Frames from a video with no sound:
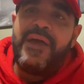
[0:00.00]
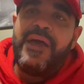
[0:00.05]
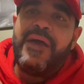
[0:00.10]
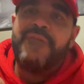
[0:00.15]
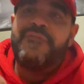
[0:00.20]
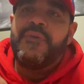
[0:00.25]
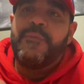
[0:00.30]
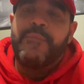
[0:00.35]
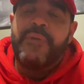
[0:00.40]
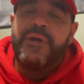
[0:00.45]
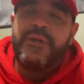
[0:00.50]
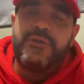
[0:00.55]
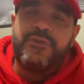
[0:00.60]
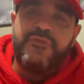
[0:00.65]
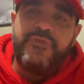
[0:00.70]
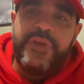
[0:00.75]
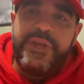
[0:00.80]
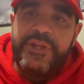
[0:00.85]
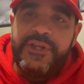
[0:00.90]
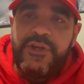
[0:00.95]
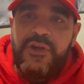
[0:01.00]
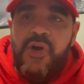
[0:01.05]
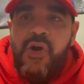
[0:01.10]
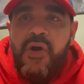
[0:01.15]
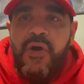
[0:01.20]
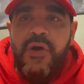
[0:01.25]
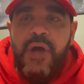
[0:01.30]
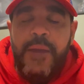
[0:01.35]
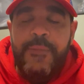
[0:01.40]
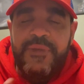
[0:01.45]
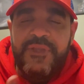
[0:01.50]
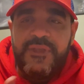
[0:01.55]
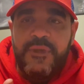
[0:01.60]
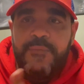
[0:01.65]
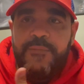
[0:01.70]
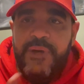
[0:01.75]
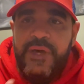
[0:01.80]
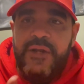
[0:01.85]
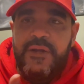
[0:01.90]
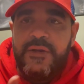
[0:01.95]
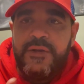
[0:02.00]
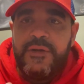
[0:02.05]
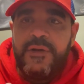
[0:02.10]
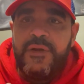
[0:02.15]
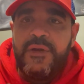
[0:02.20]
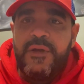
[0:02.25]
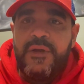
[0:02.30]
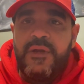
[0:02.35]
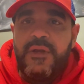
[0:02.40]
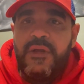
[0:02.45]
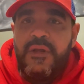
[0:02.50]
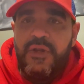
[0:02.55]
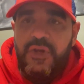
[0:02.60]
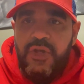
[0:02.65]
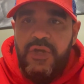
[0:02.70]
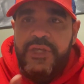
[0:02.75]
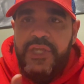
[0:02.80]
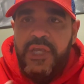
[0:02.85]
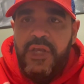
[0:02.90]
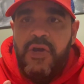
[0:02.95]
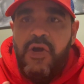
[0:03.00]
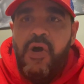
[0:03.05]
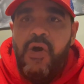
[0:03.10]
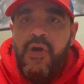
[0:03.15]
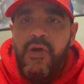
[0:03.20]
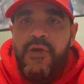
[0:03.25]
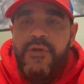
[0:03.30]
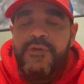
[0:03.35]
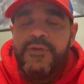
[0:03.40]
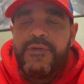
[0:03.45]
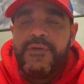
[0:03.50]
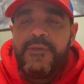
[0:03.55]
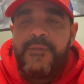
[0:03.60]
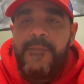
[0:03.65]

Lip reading: have the better graded car. I mean, the better looking card,